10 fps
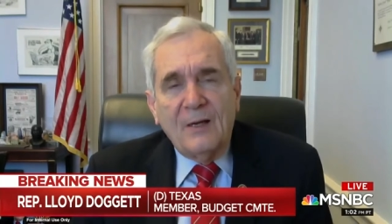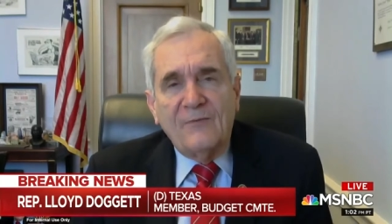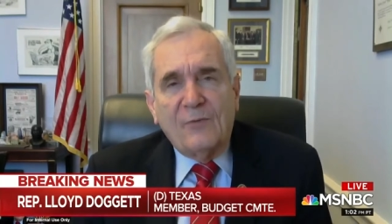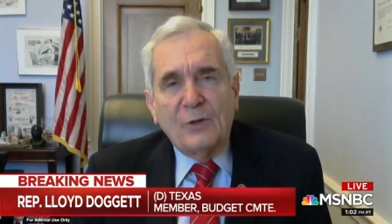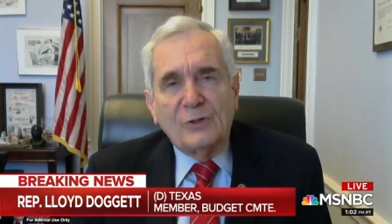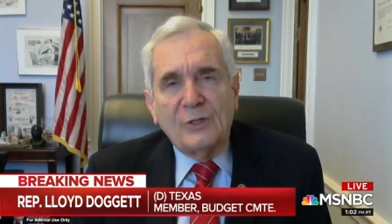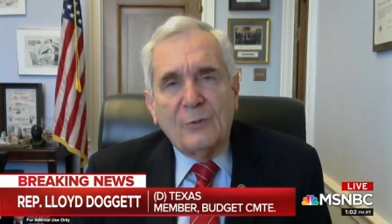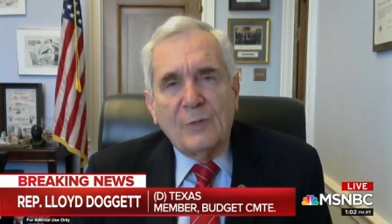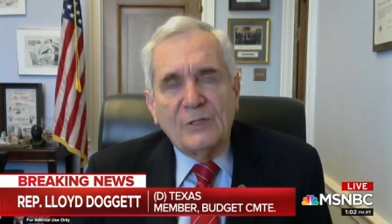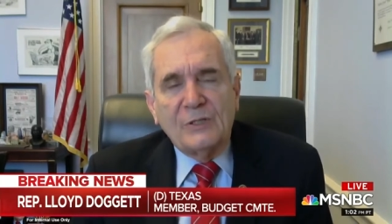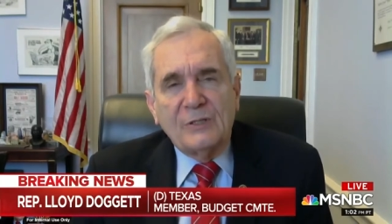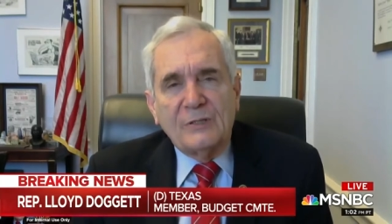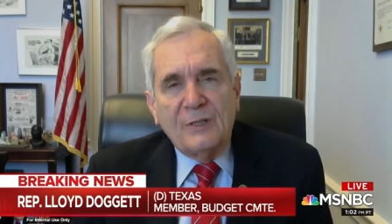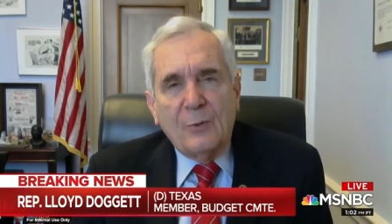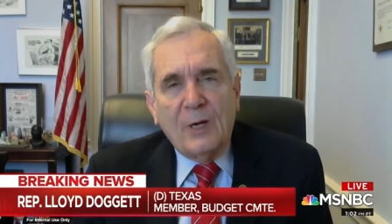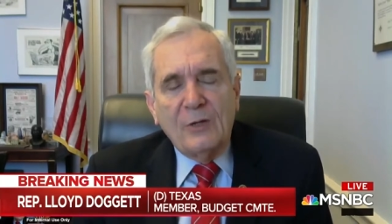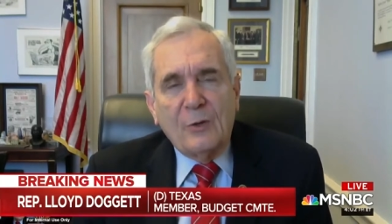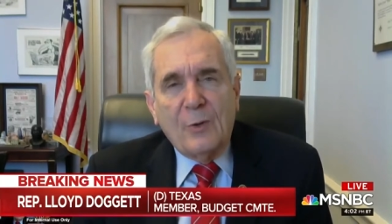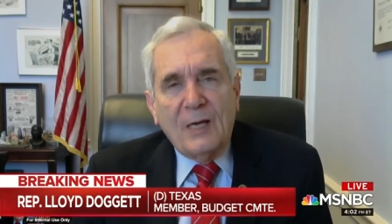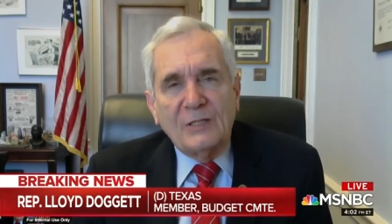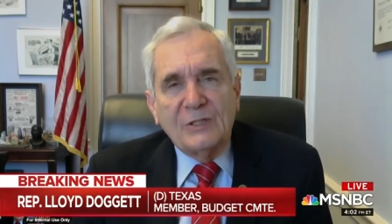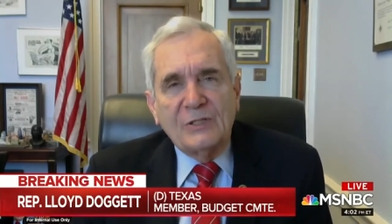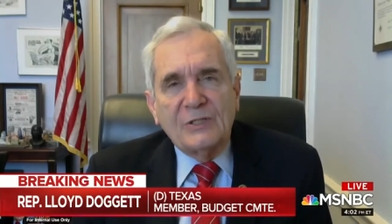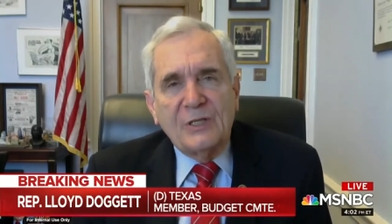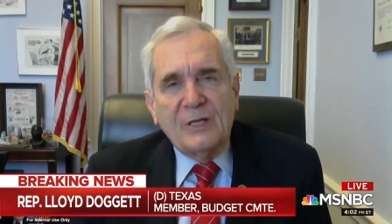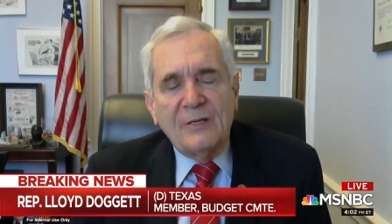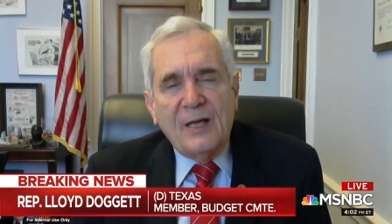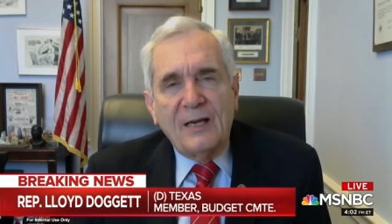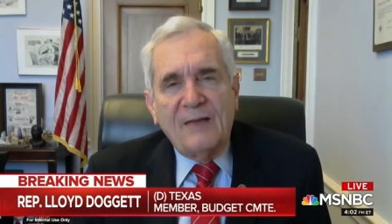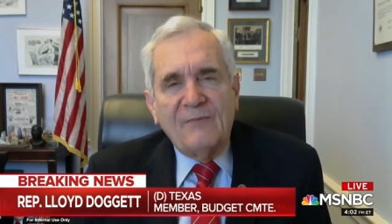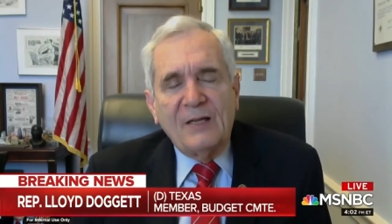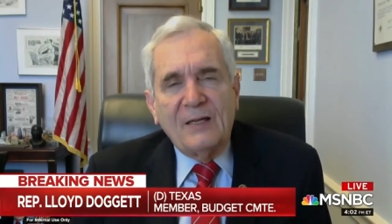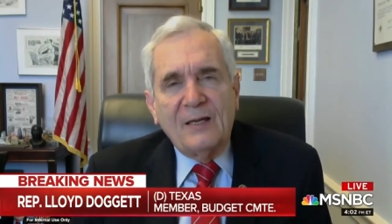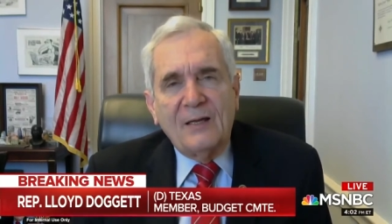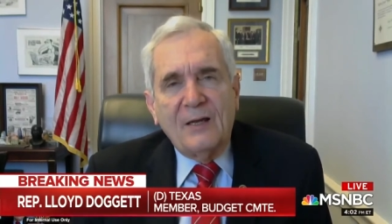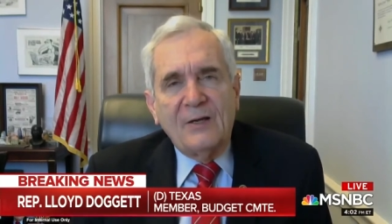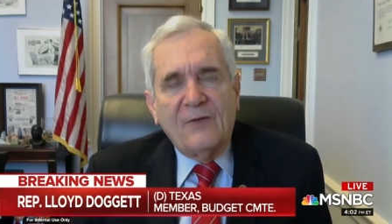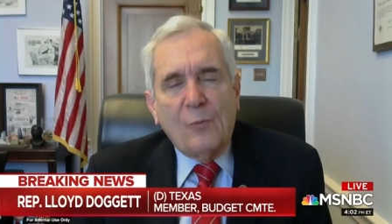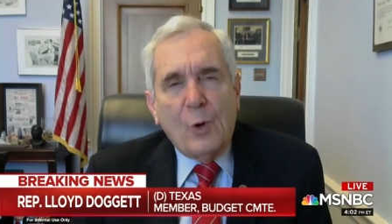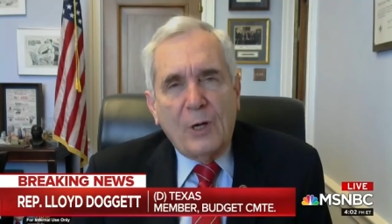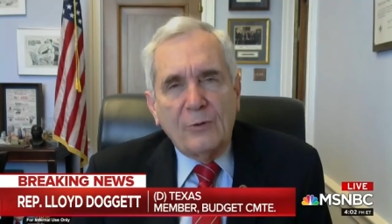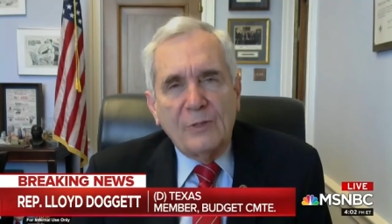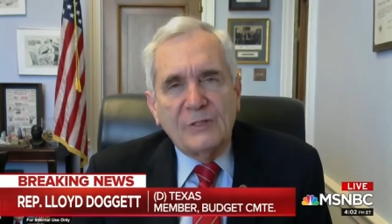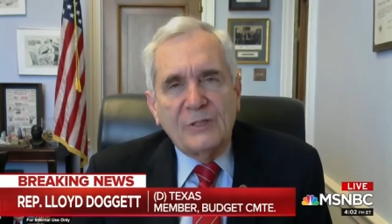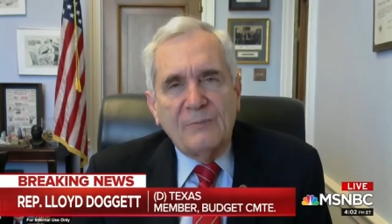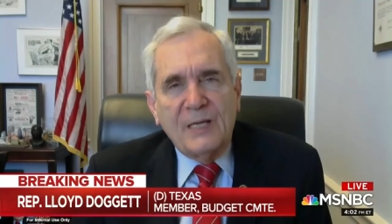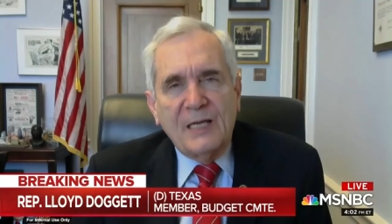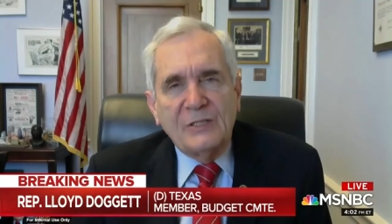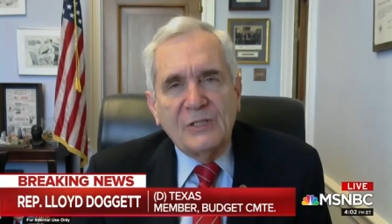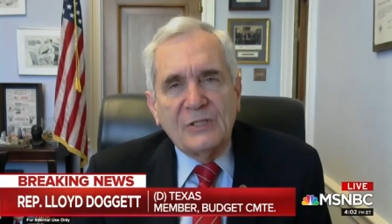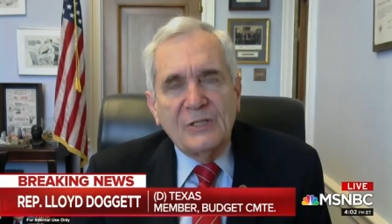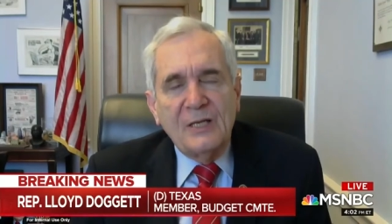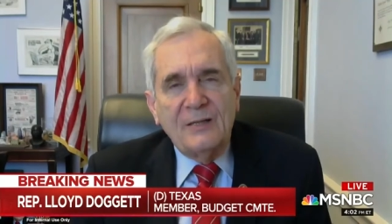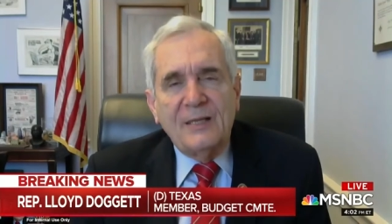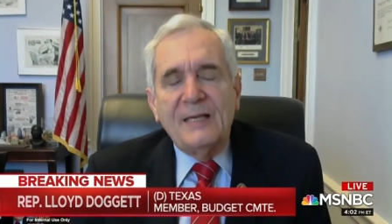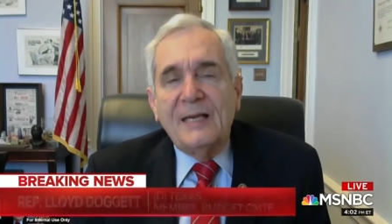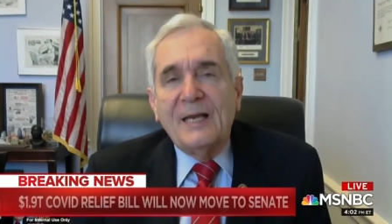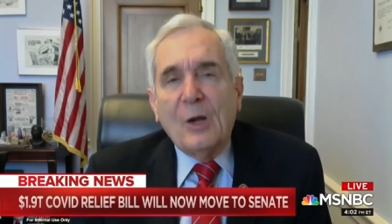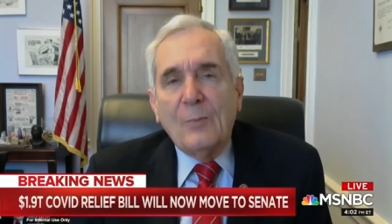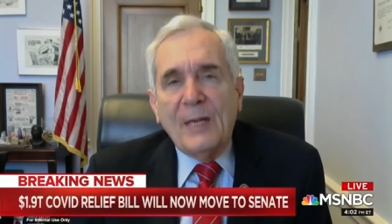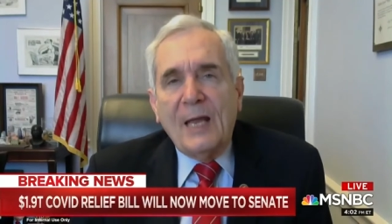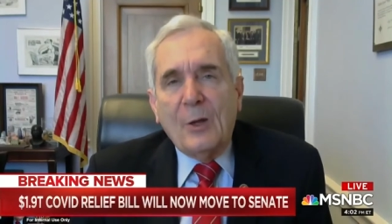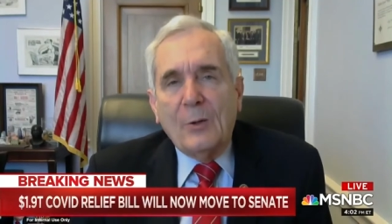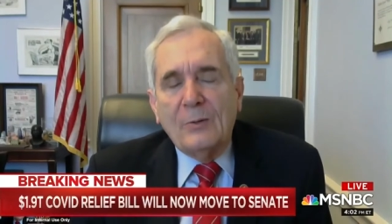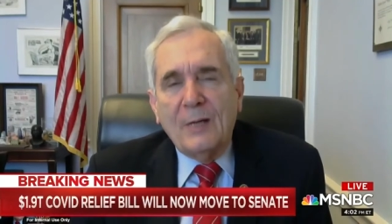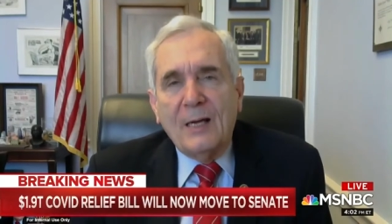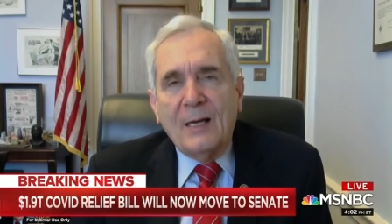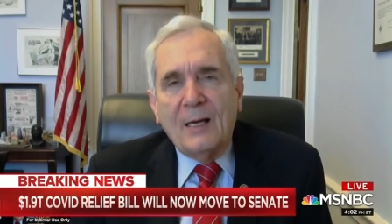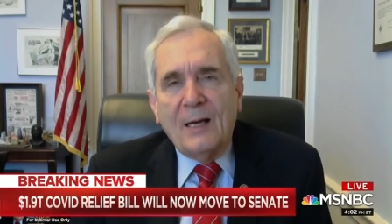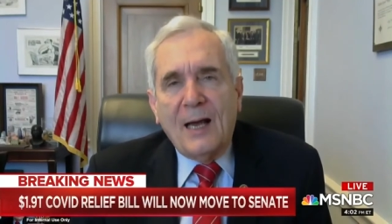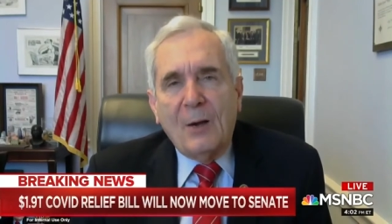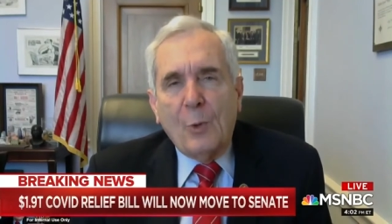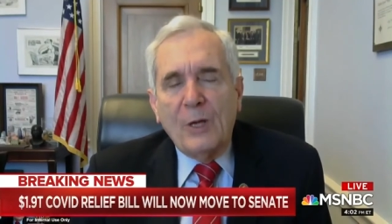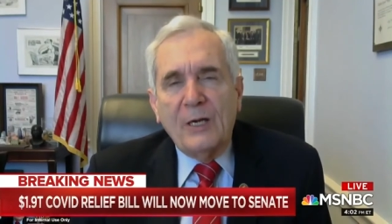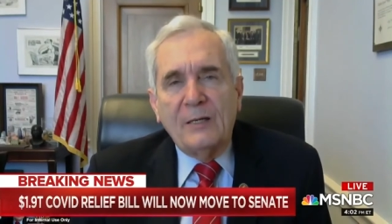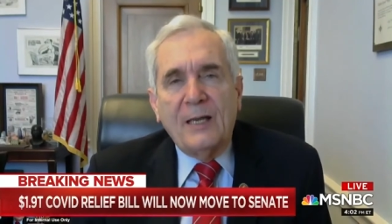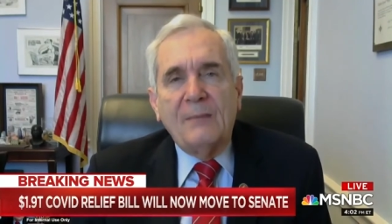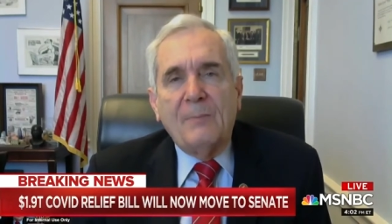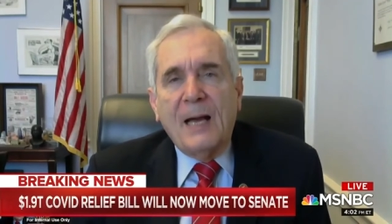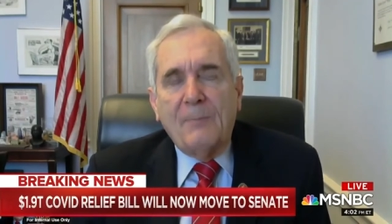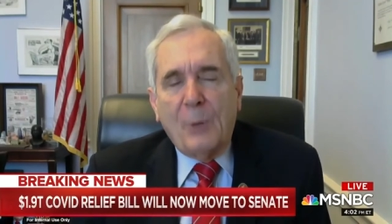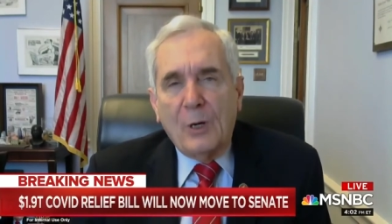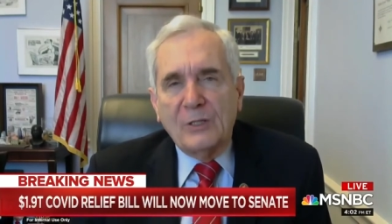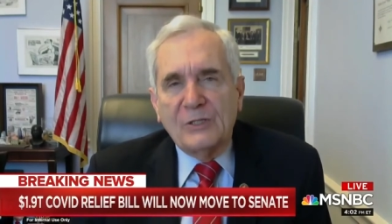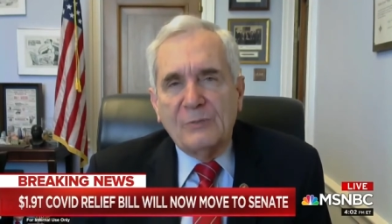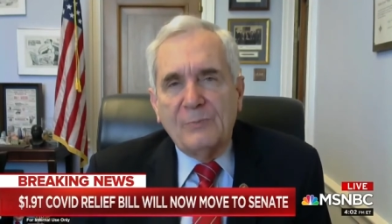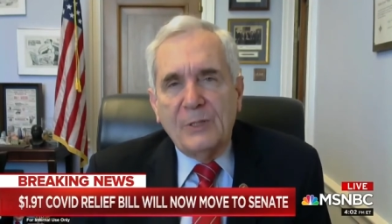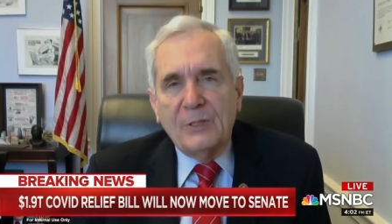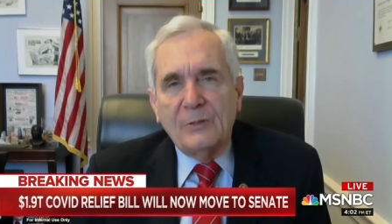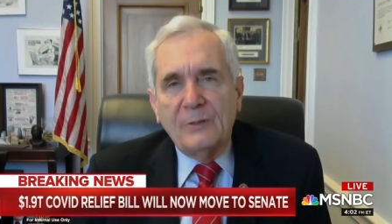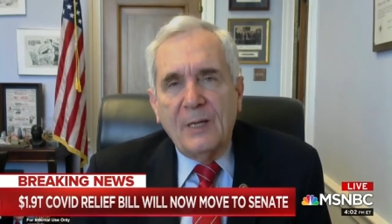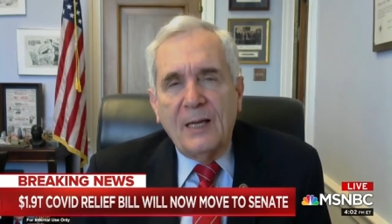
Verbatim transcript: unfortunate recent uh, weather crisis, uh, not having uh, enough water in some cases. They need help now. Uh, I wanted a bipartisan bill,